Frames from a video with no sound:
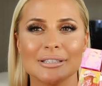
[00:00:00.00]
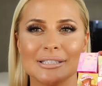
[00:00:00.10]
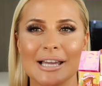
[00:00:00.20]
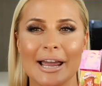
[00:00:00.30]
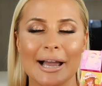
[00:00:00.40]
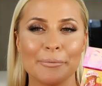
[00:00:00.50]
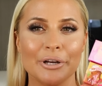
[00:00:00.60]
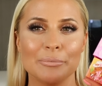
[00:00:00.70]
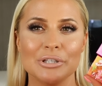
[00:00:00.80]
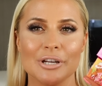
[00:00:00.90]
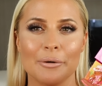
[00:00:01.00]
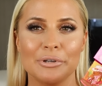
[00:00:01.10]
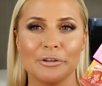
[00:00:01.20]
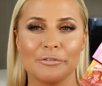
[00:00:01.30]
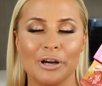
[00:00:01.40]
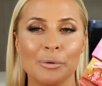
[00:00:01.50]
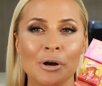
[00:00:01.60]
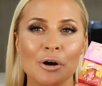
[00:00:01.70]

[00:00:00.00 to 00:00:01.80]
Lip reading: Today I'm going to be showing you through